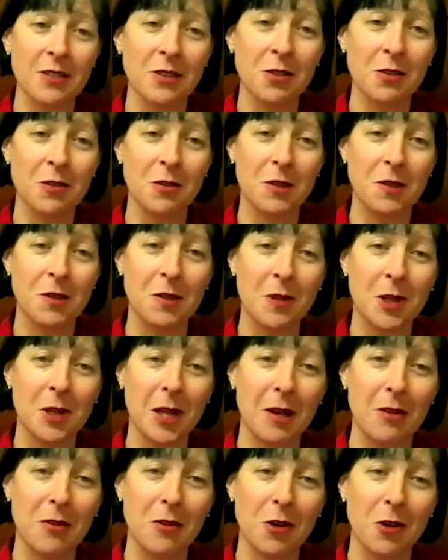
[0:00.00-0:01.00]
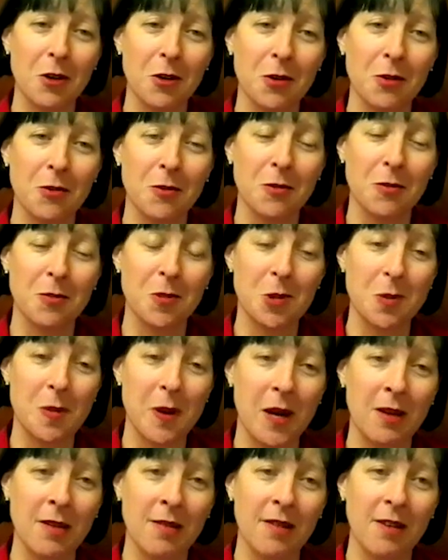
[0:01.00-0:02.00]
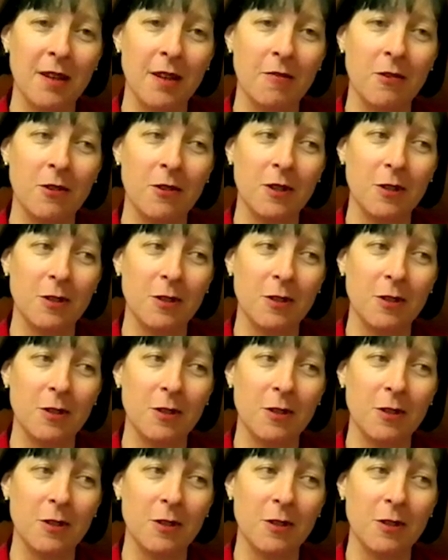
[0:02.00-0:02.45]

tourism at our local Blue Mountains level.